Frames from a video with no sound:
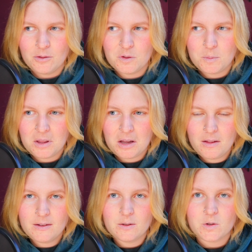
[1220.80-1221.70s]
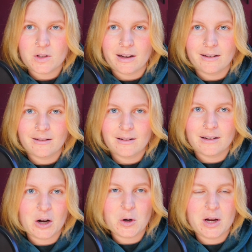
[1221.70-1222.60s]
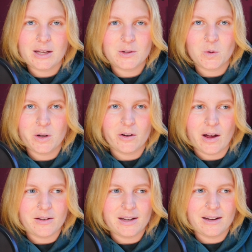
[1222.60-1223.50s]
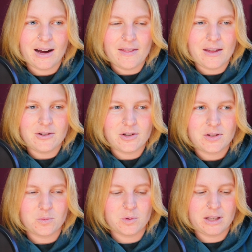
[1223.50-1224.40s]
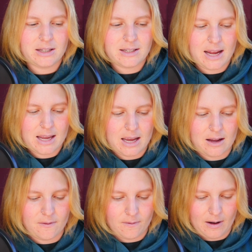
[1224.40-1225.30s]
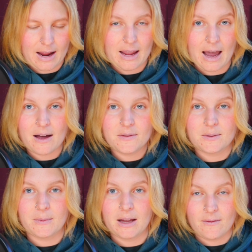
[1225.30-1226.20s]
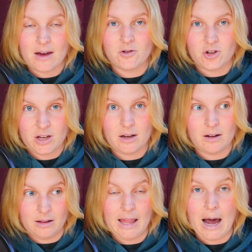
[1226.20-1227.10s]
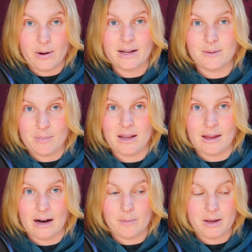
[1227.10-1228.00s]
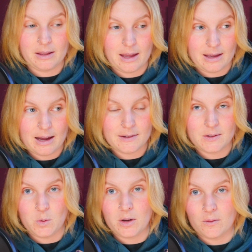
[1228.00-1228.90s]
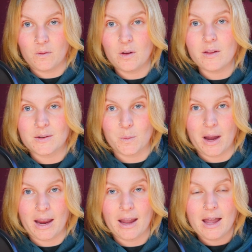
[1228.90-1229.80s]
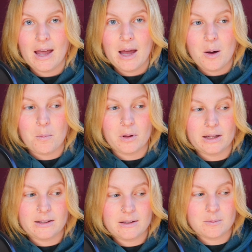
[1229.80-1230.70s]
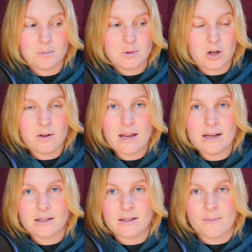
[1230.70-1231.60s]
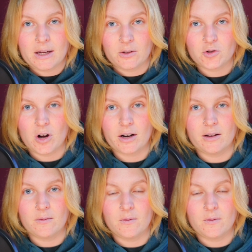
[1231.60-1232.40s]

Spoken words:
Just being like, oh, that's interesting, and not creating a story around it. And then just really taking, if I have some kind of energy, allowing it to be there, being like, yes, you can feel this way, but let's turn that into something constructive.